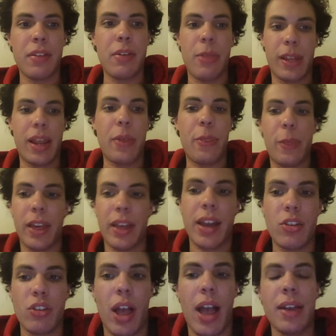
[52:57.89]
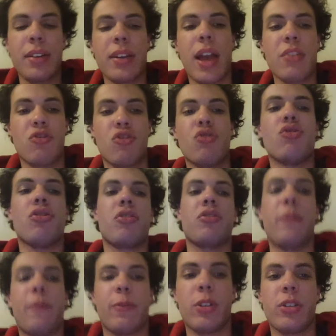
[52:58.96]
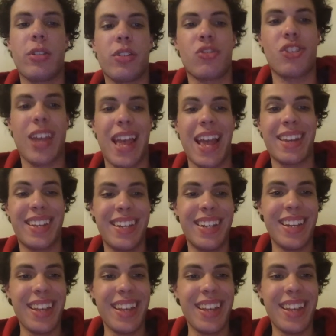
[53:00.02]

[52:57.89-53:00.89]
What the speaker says: then I think I should just defer to the chat.